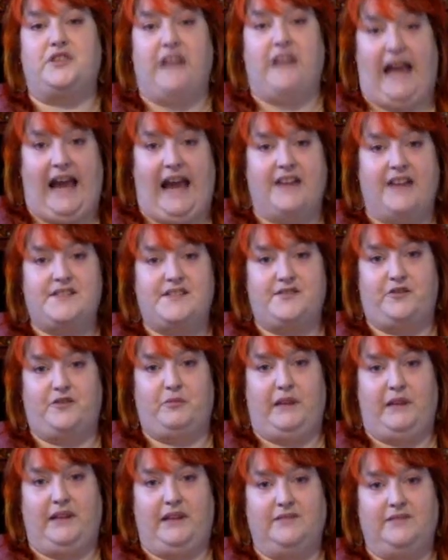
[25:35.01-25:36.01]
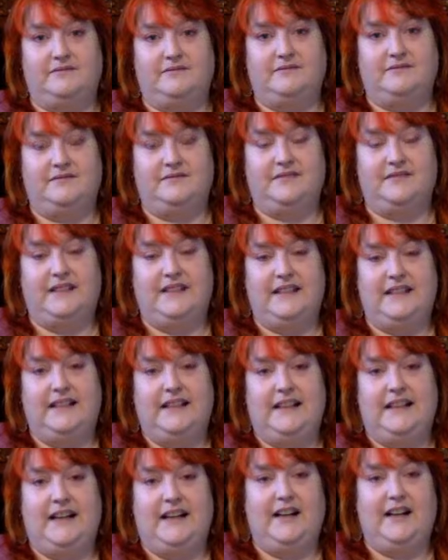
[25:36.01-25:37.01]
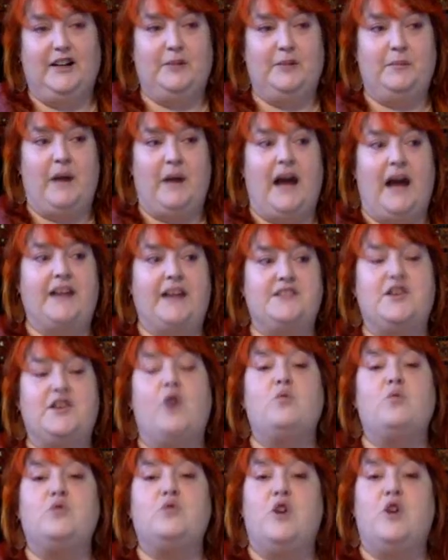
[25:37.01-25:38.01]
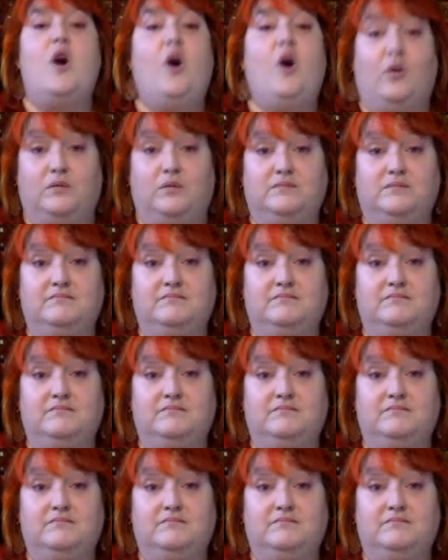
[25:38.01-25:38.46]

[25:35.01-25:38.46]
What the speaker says: has for me. I don't know.